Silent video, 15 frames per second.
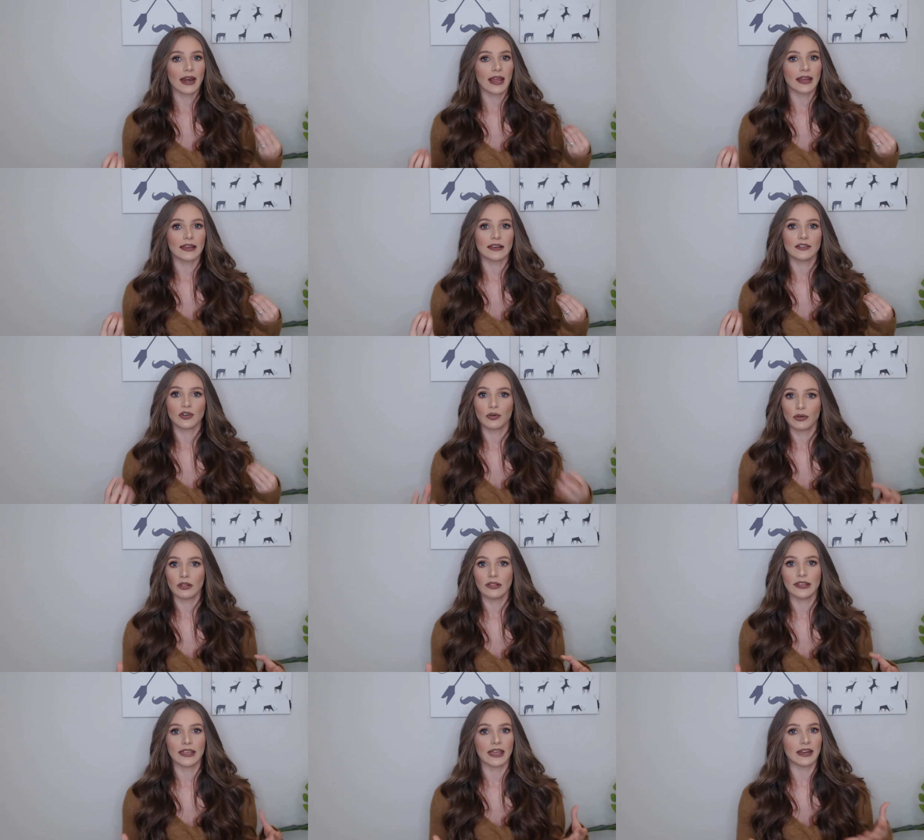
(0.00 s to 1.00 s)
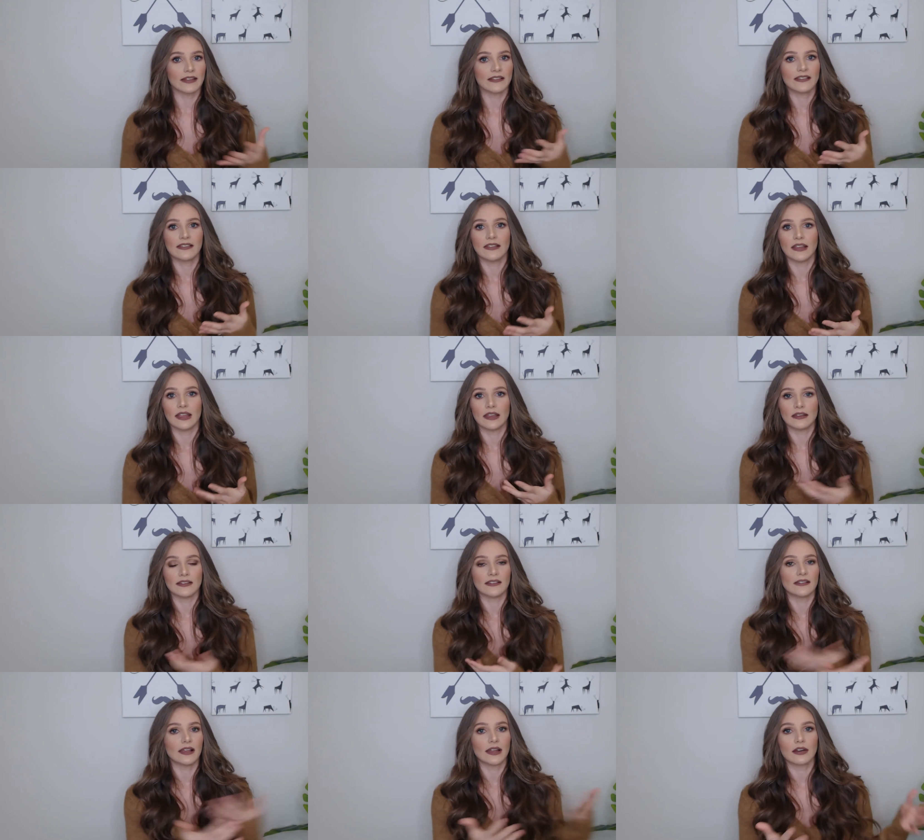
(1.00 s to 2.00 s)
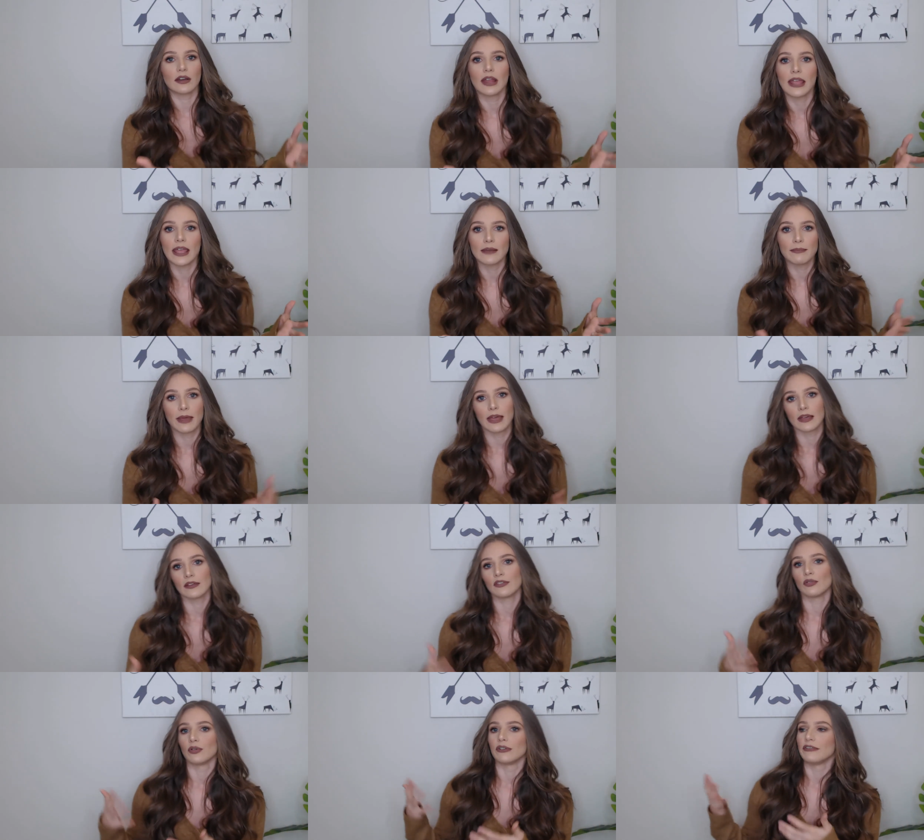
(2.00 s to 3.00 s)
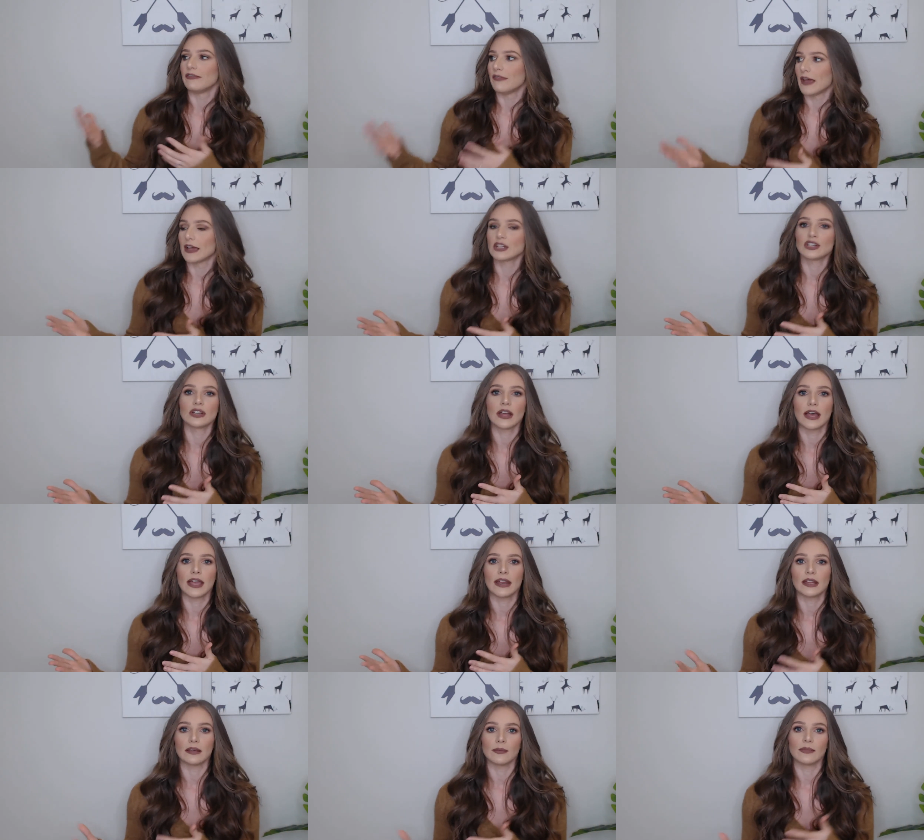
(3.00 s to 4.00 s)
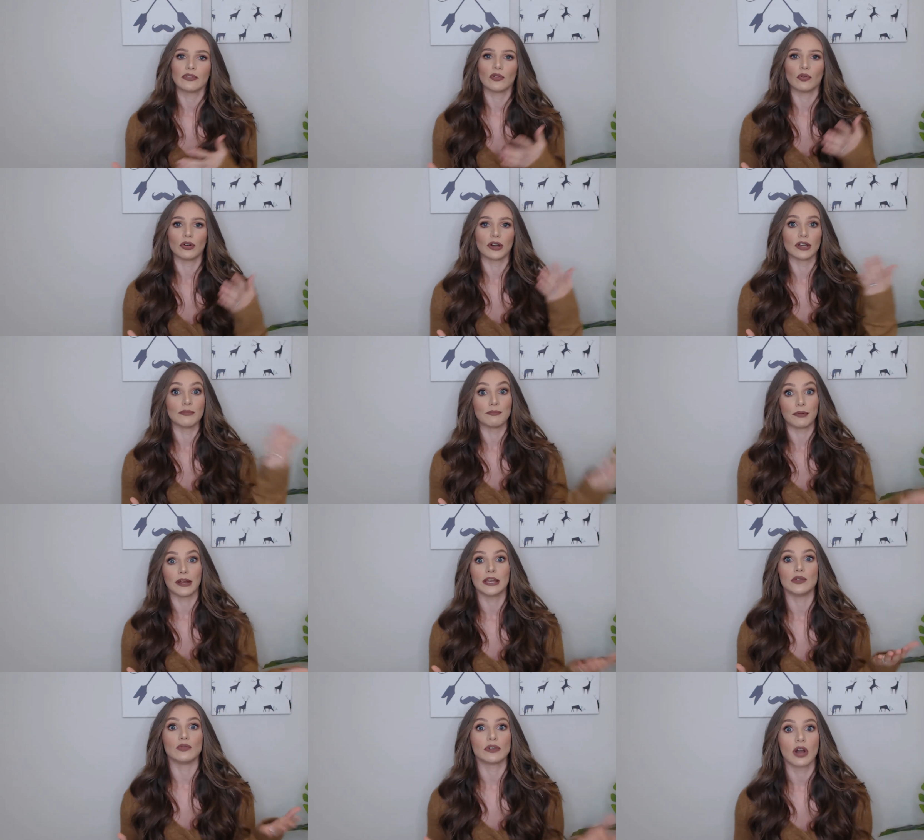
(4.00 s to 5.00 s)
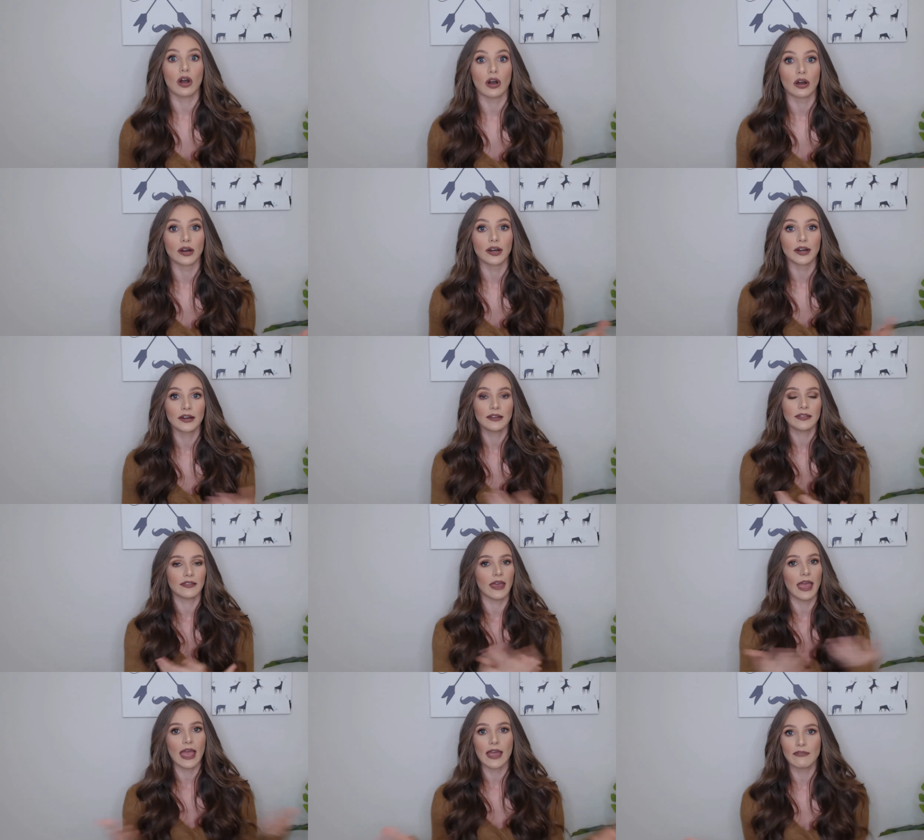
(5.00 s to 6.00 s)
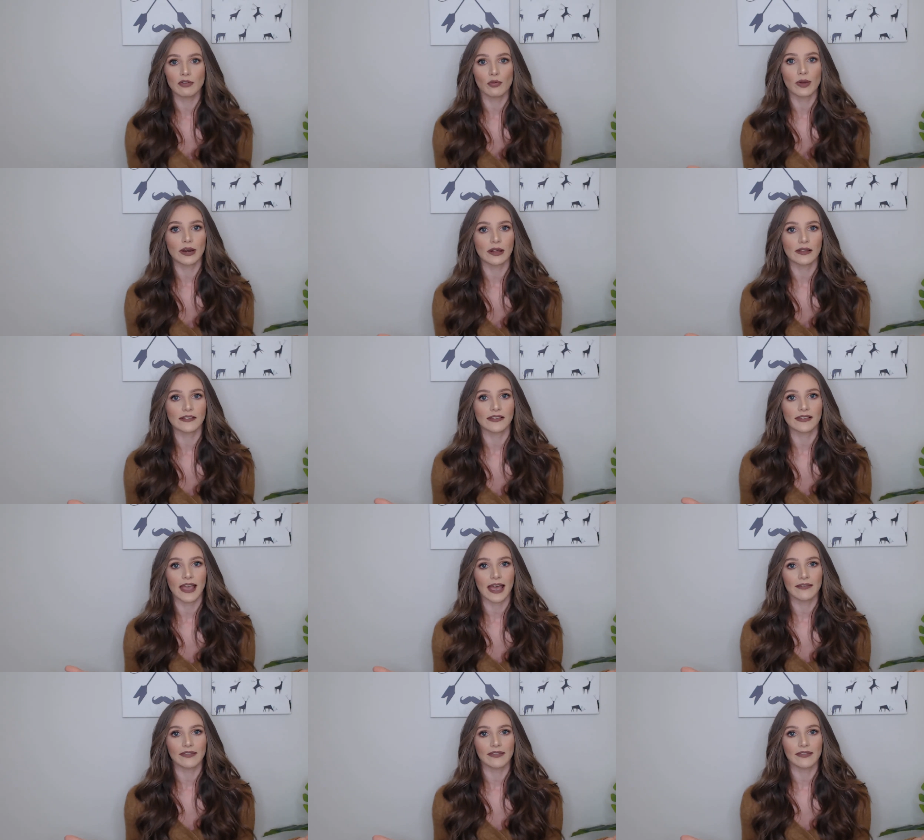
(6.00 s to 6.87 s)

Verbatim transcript: And I totally get it seeing designer handbags or fashion items or a brand new car that everyone else is